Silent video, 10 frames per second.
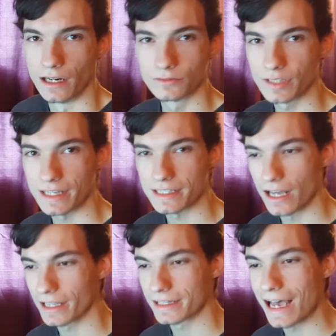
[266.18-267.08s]
know, like,
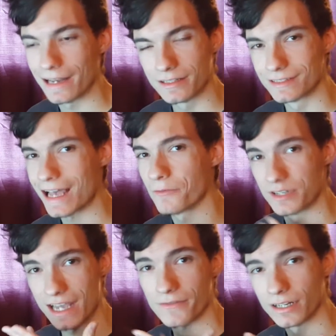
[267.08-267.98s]
not like that, because that
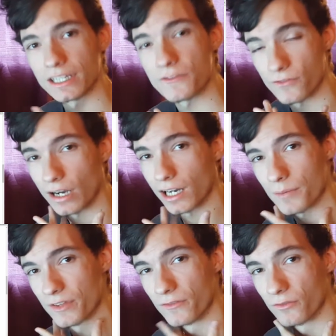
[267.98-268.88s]
would definitely fuck
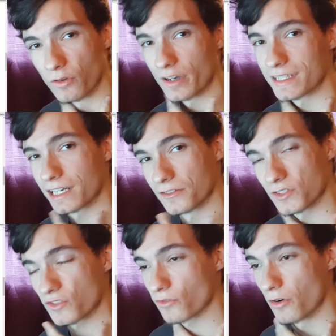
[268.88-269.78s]
up the voice
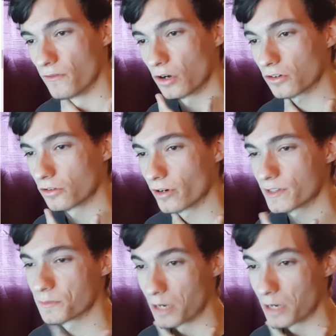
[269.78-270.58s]
actor's vocal cords,